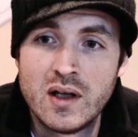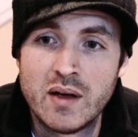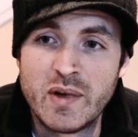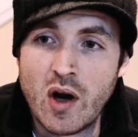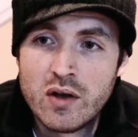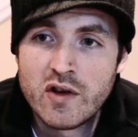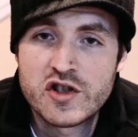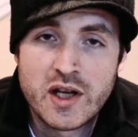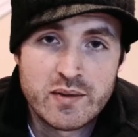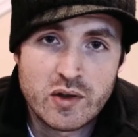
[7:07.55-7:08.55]
I mean, all of our
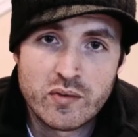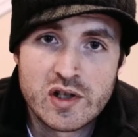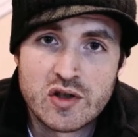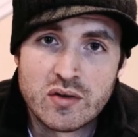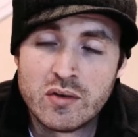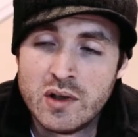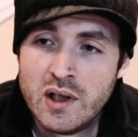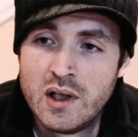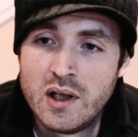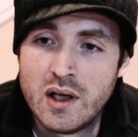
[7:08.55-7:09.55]
shapes are original.
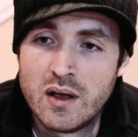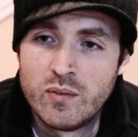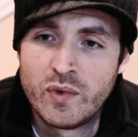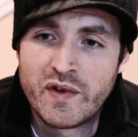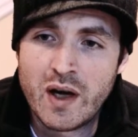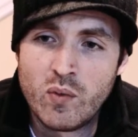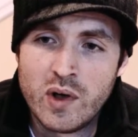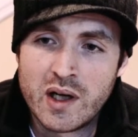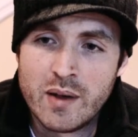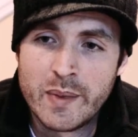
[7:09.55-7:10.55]
We've got
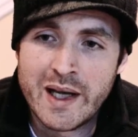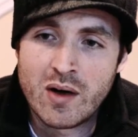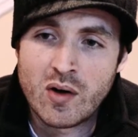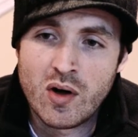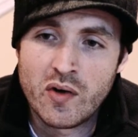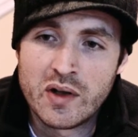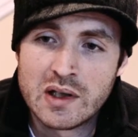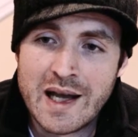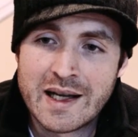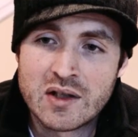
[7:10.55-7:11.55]
one coming out called the
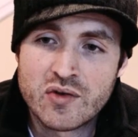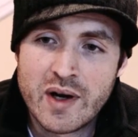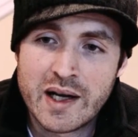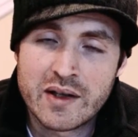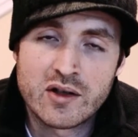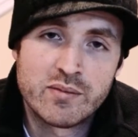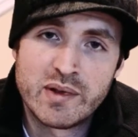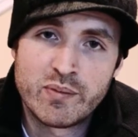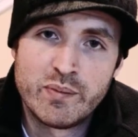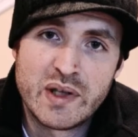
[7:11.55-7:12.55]
Lag and Dragon
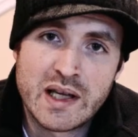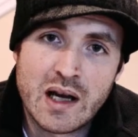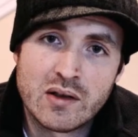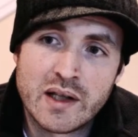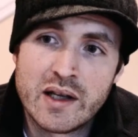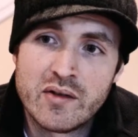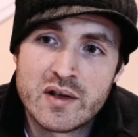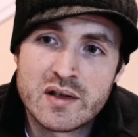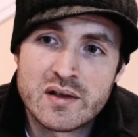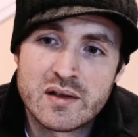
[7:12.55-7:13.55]
that'll be out later
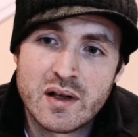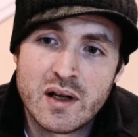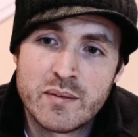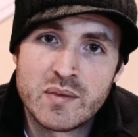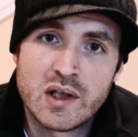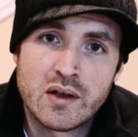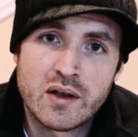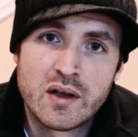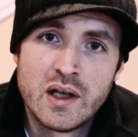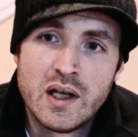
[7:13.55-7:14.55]
this year.